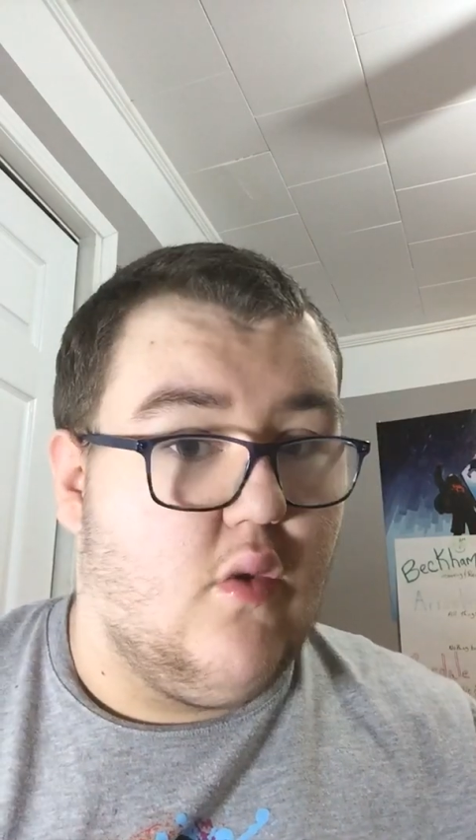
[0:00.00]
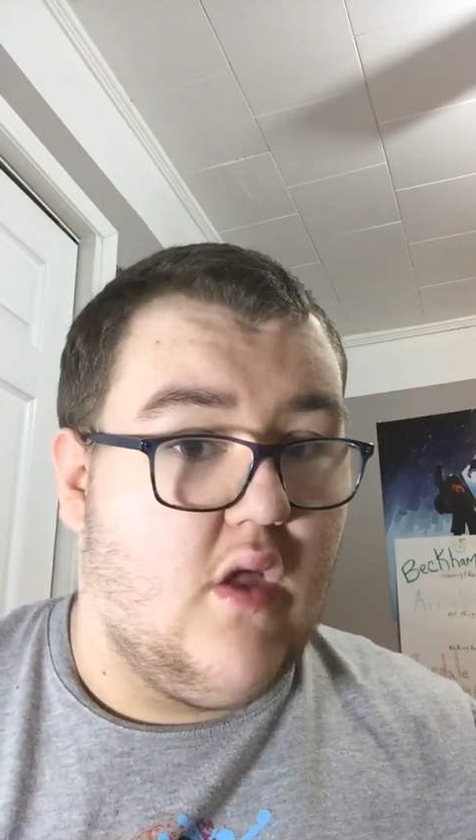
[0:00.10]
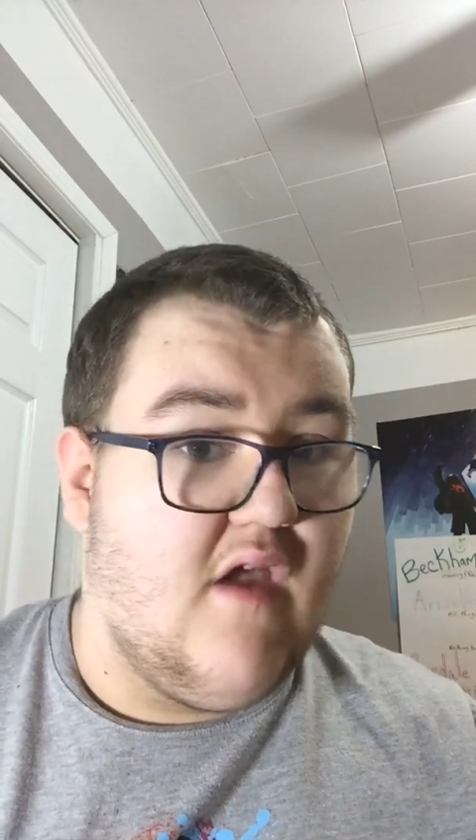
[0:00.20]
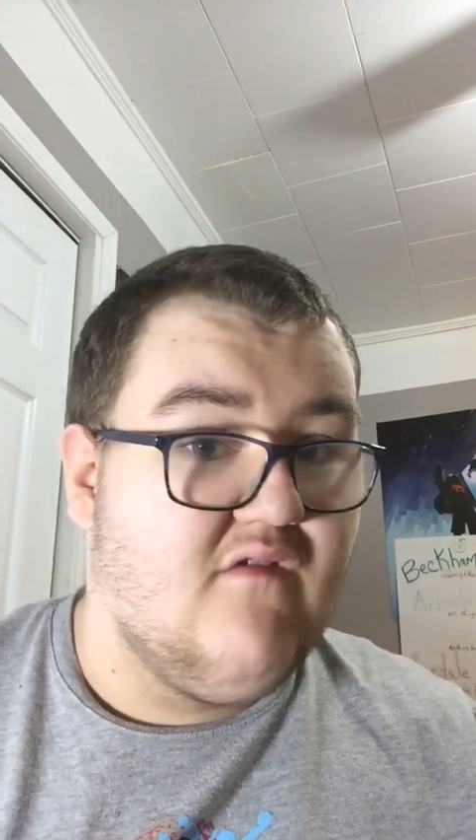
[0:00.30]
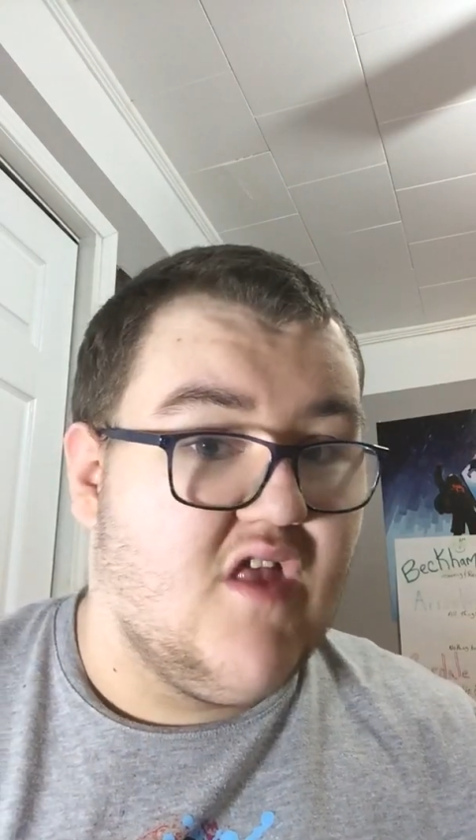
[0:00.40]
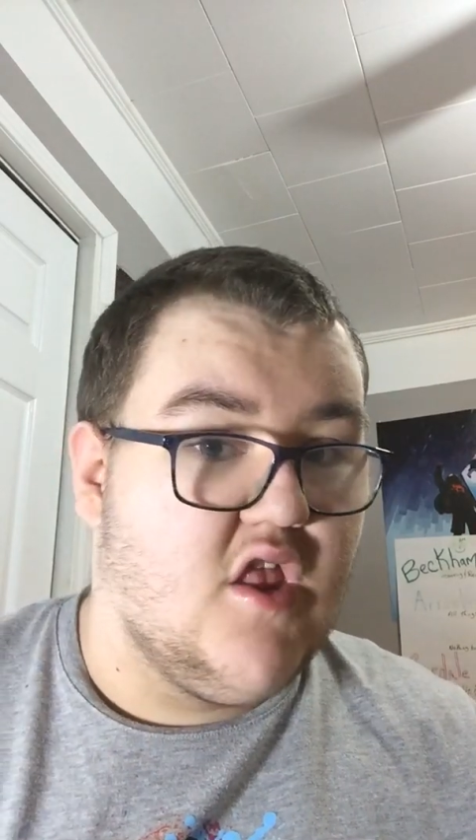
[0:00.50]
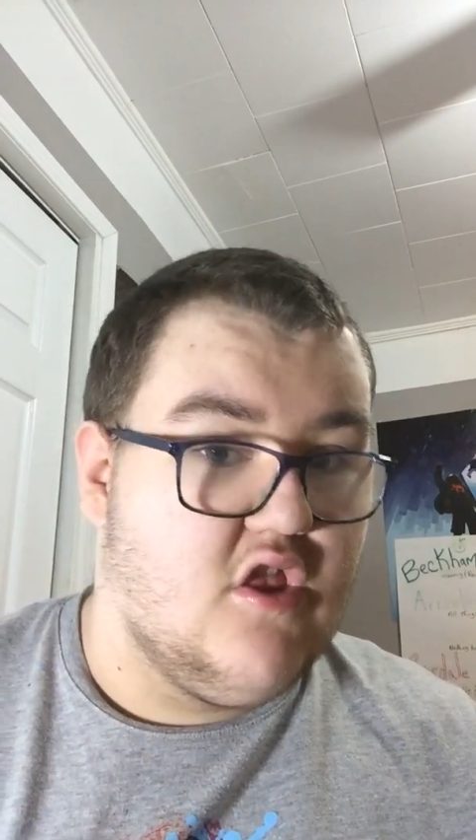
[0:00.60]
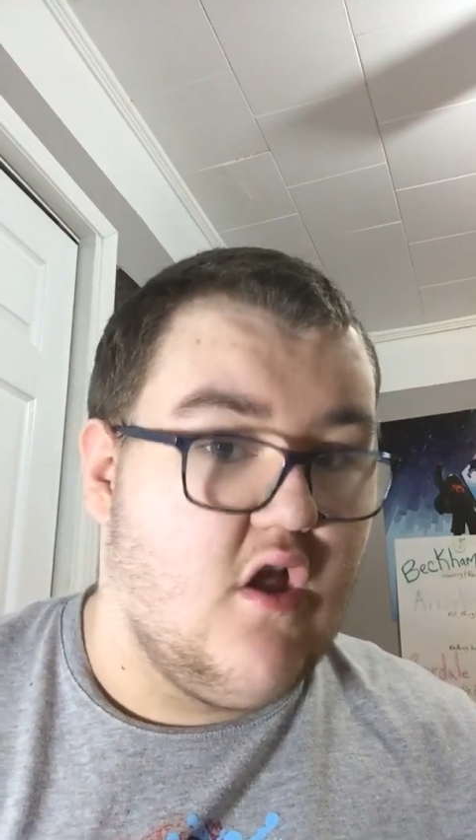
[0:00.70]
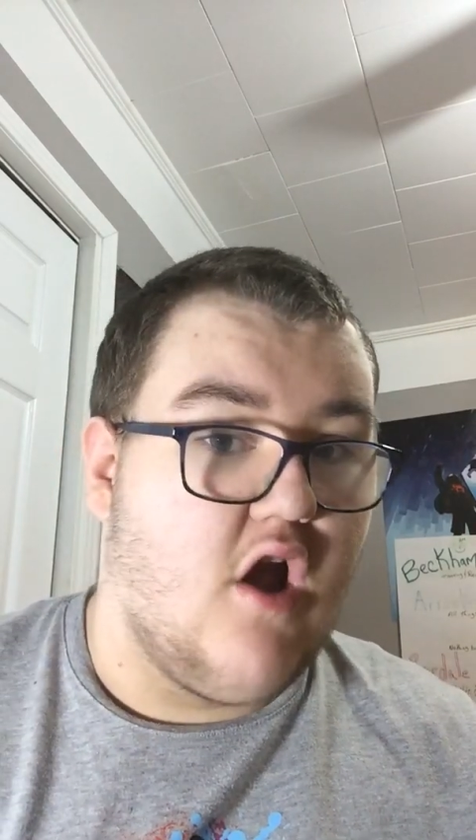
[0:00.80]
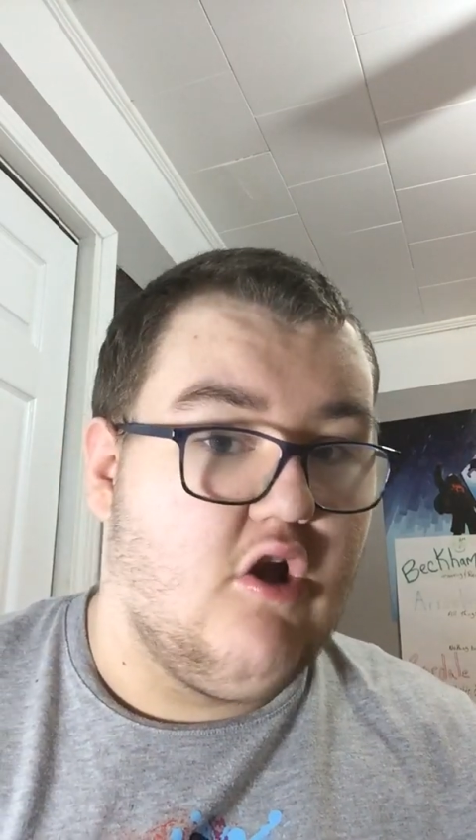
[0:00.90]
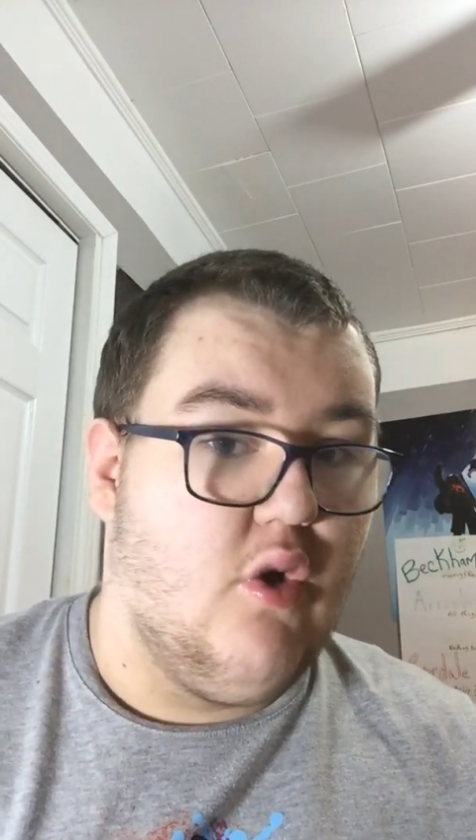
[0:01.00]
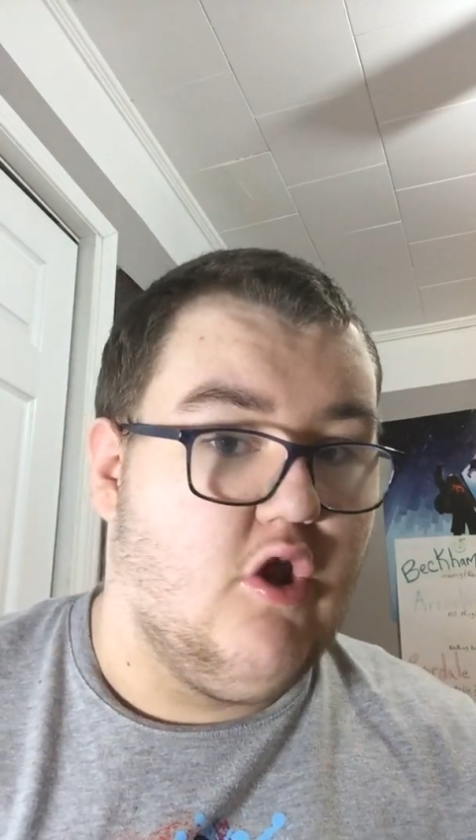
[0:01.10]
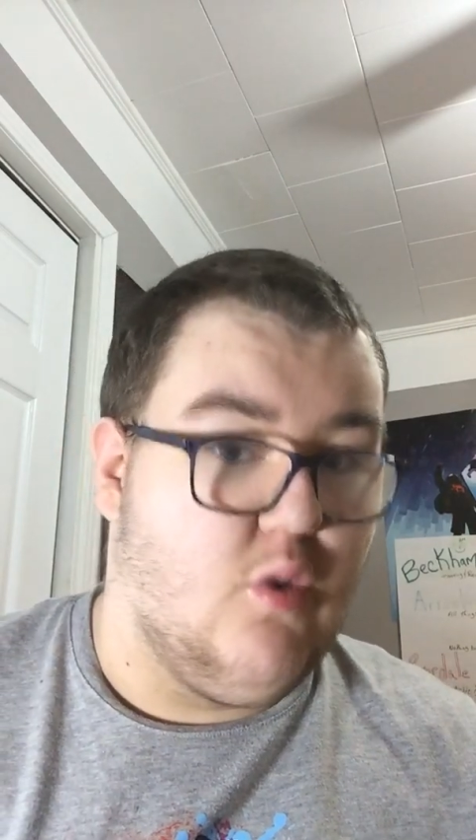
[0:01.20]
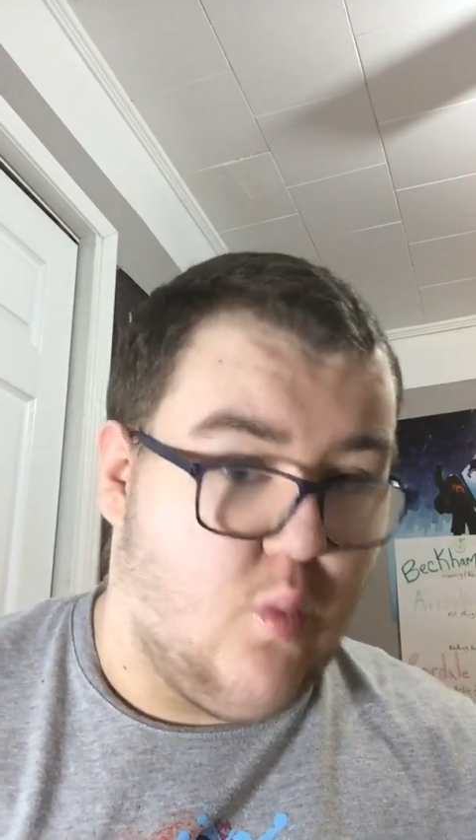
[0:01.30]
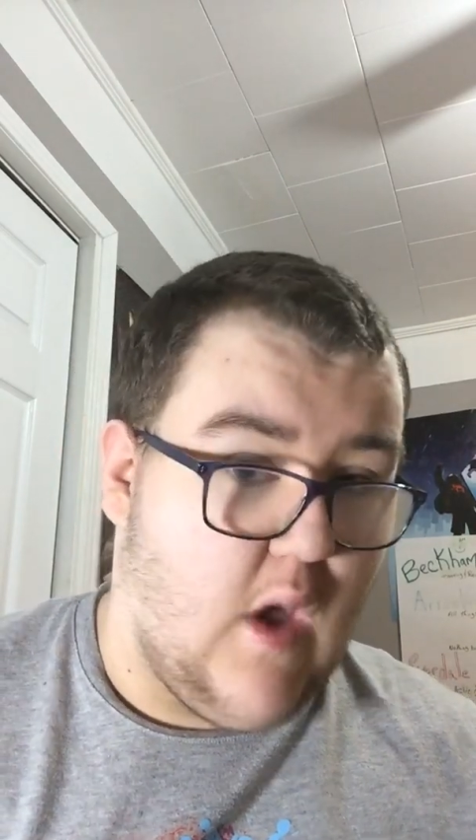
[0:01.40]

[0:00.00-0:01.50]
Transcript: when everything's not going your